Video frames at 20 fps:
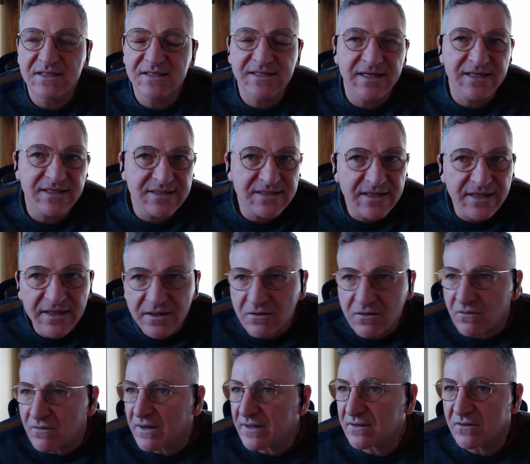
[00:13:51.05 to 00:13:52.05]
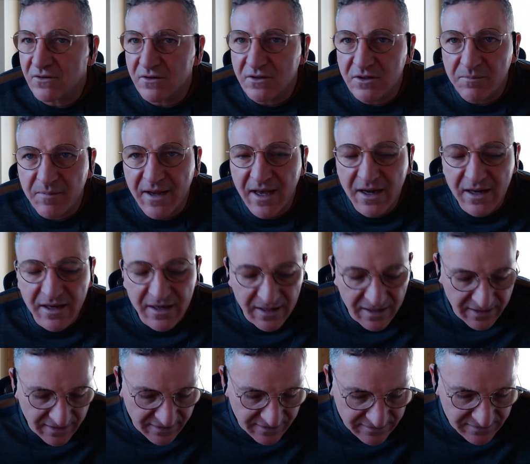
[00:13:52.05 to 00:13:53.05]
statistic or I learned about it,
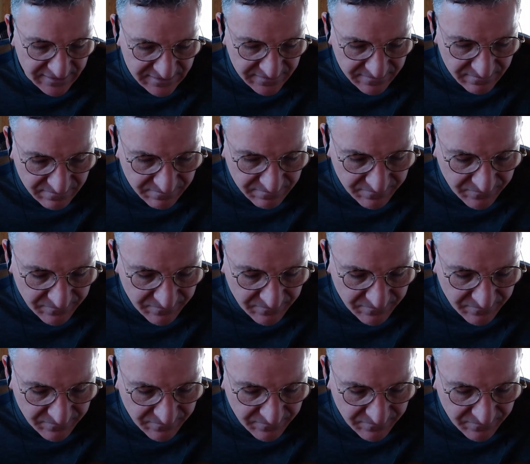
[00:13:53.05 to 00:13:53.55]
and is